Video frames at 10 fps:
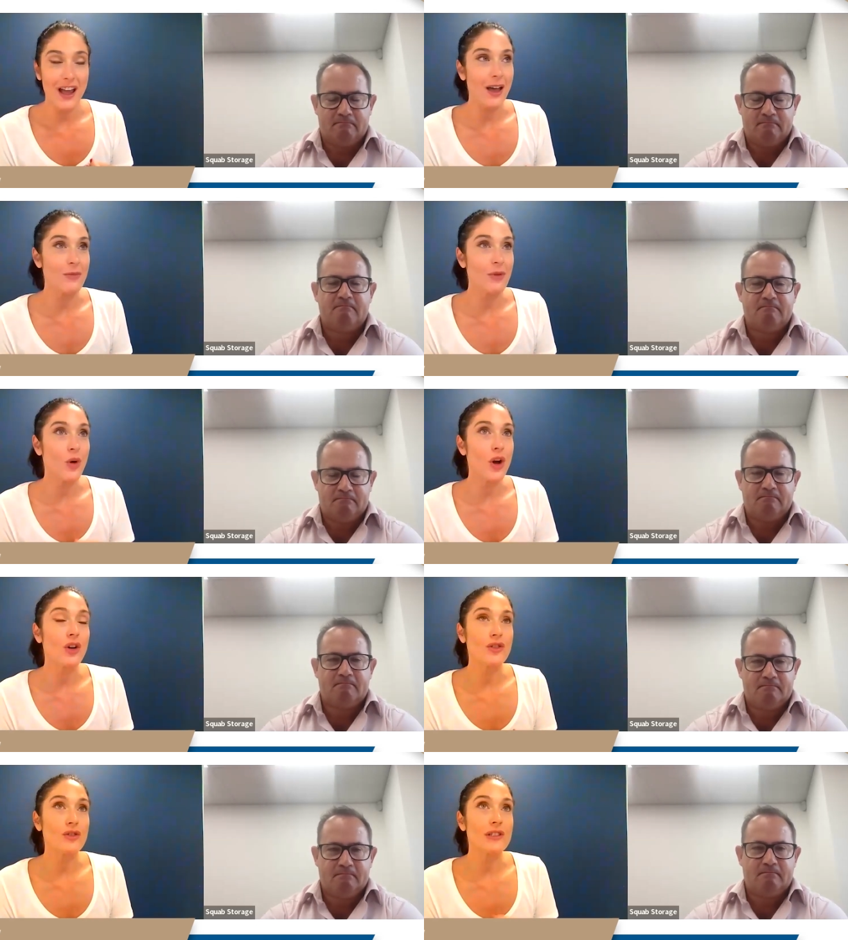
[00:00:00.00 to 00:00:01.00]
Speaker 1: um, work
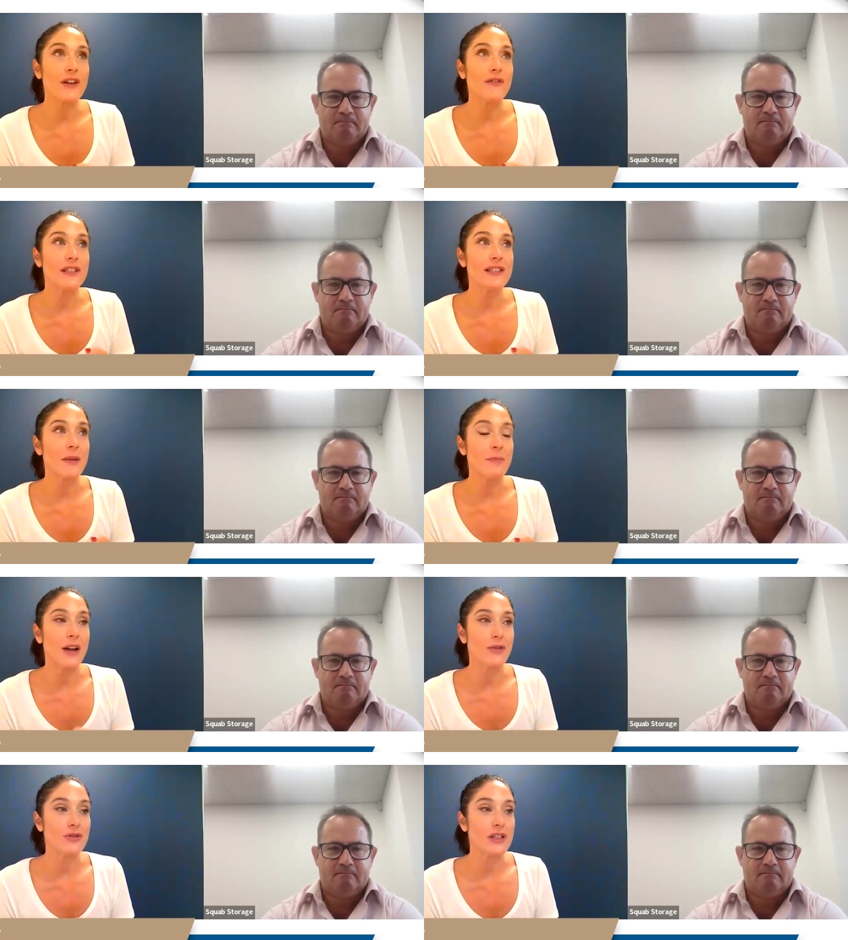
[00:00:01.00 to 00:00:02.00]
on yourself and set
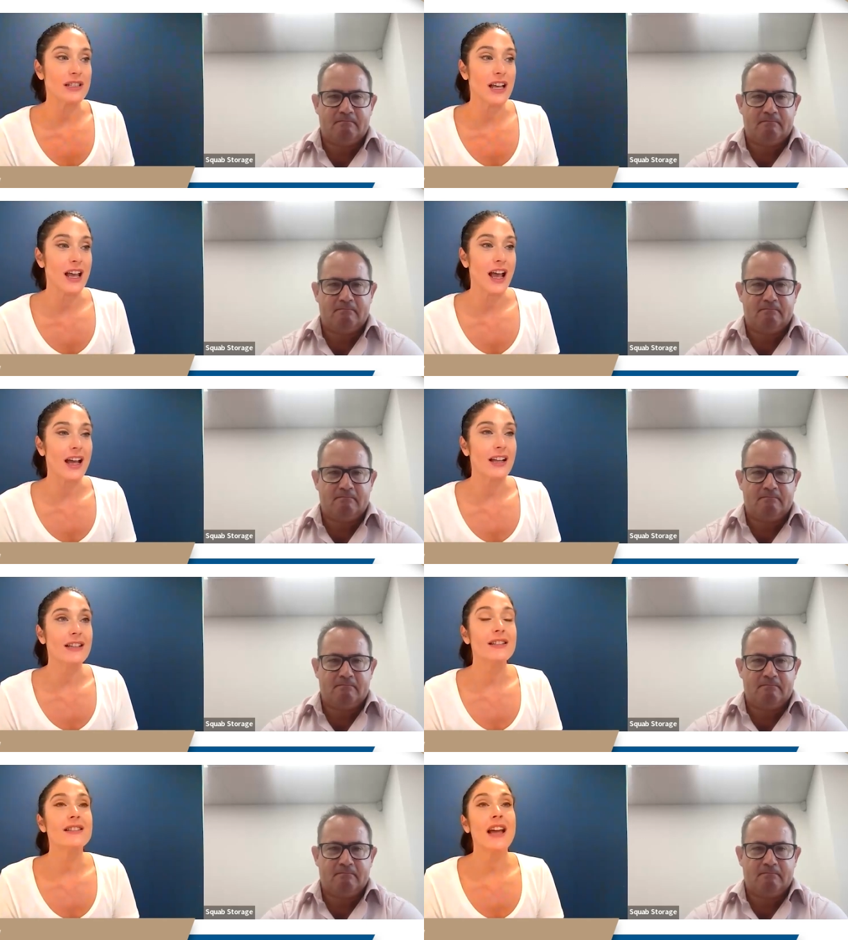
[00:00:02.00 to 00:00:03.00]
boundaries
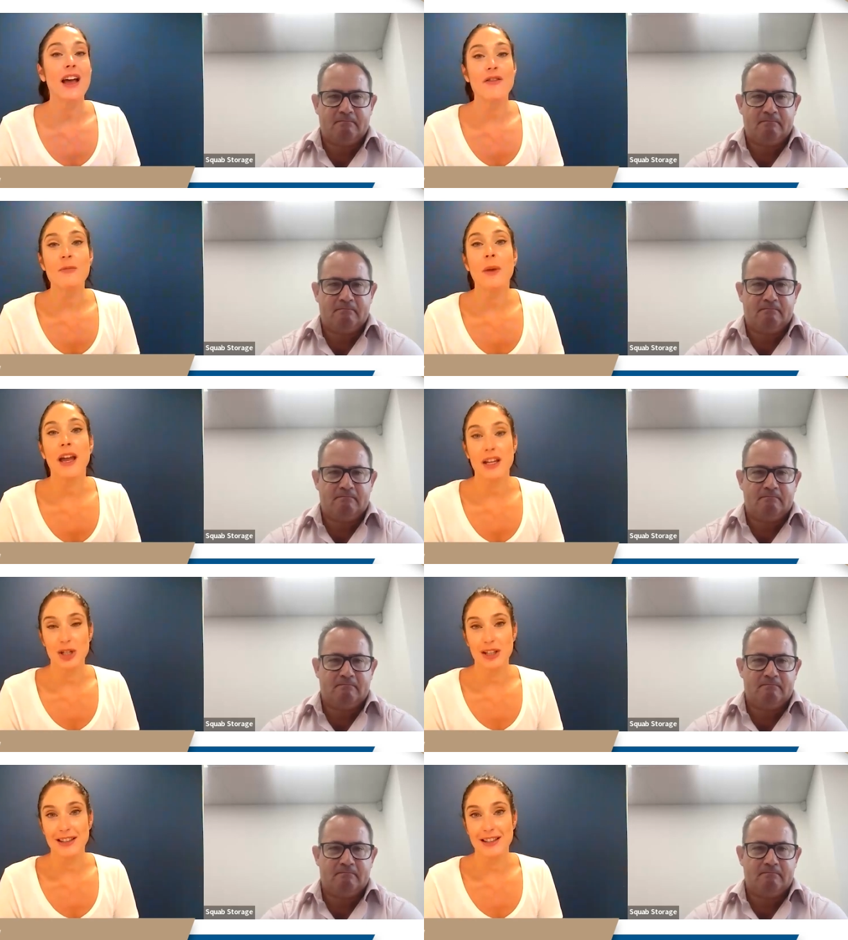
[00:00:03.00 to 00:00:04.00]
and have
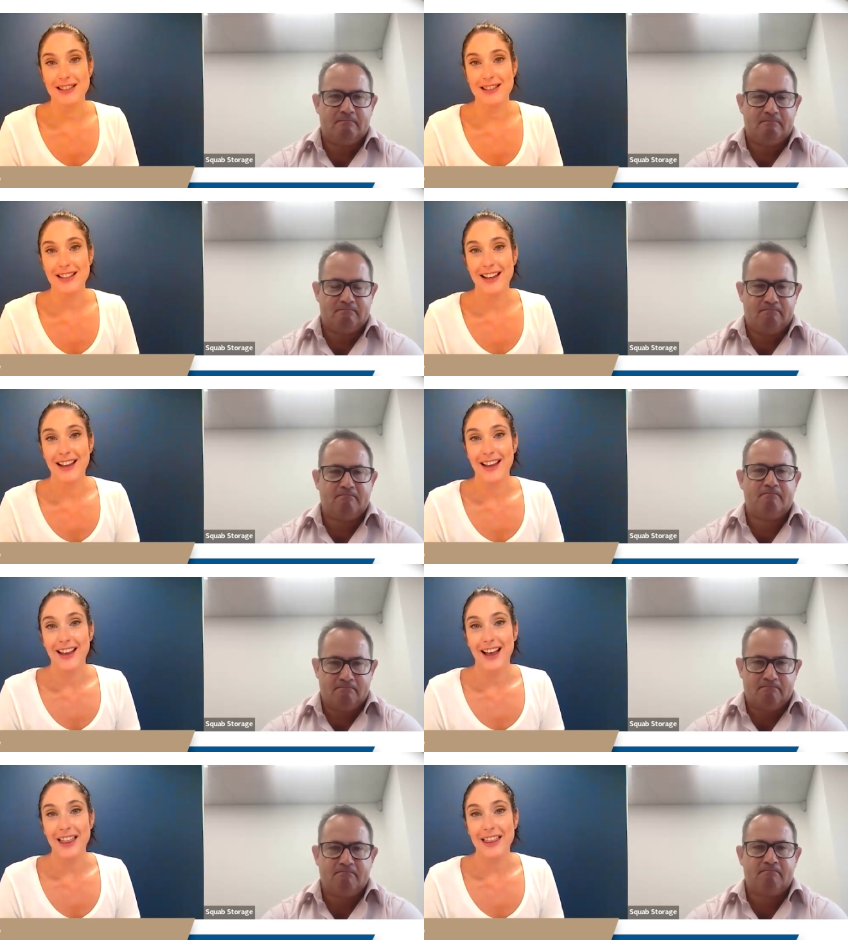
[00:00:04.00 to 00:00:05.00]
patience.
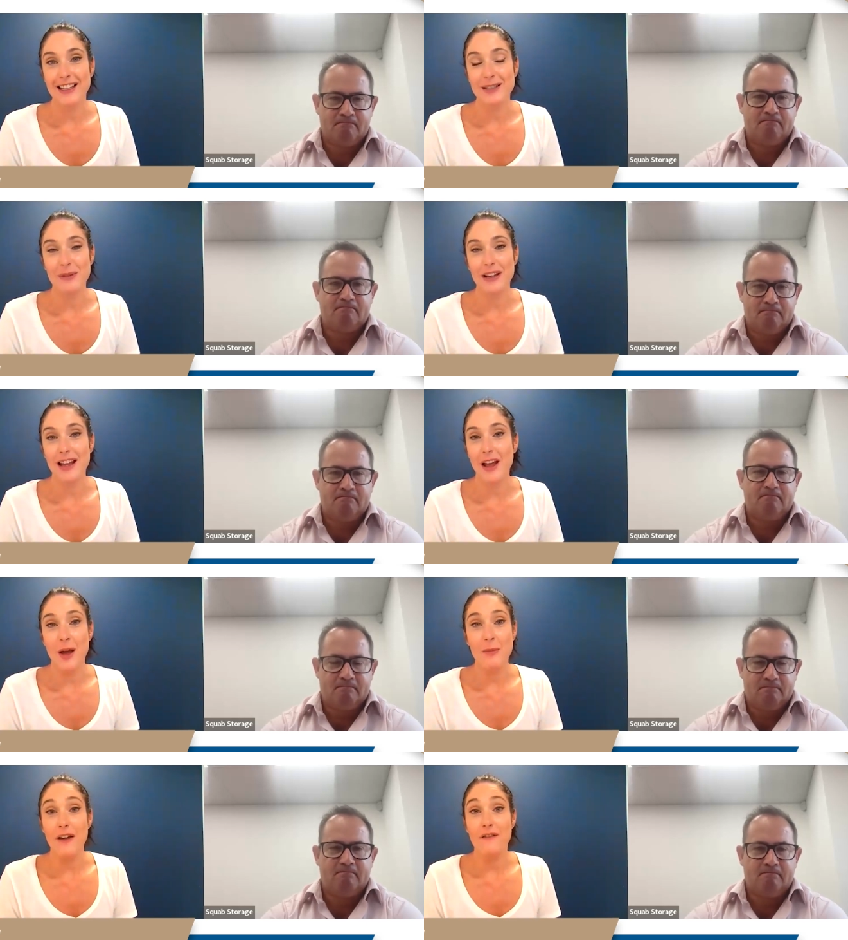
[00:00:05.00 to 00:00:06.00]
I think it's been
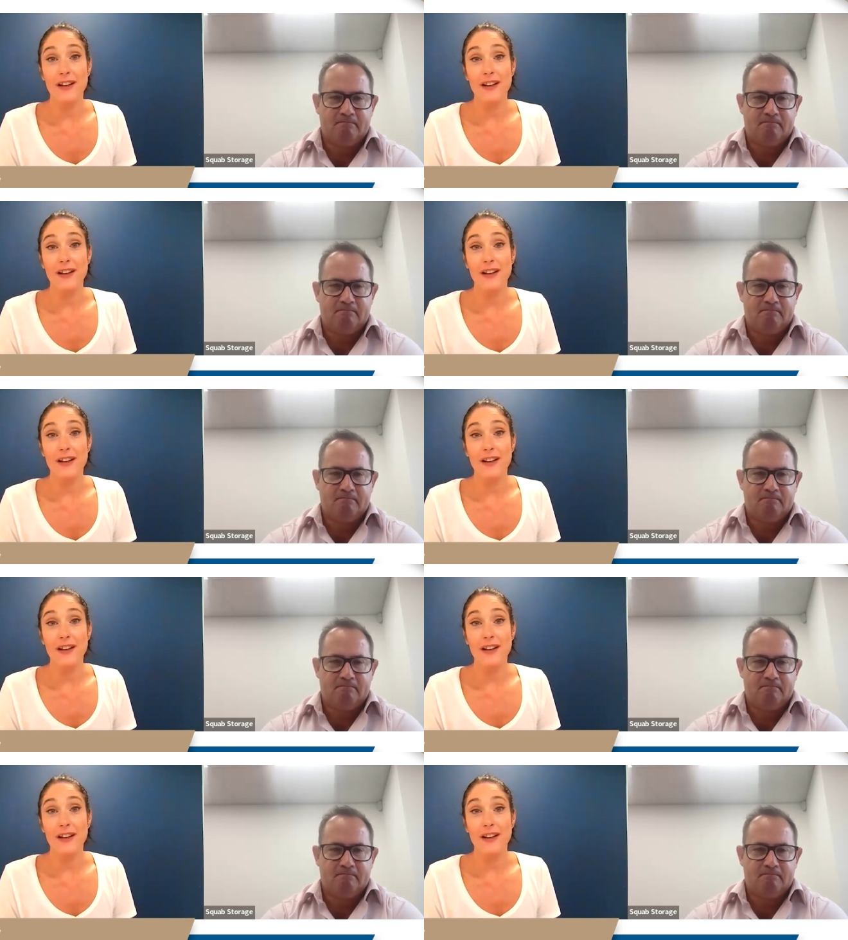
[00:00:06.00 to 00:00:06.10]
um, a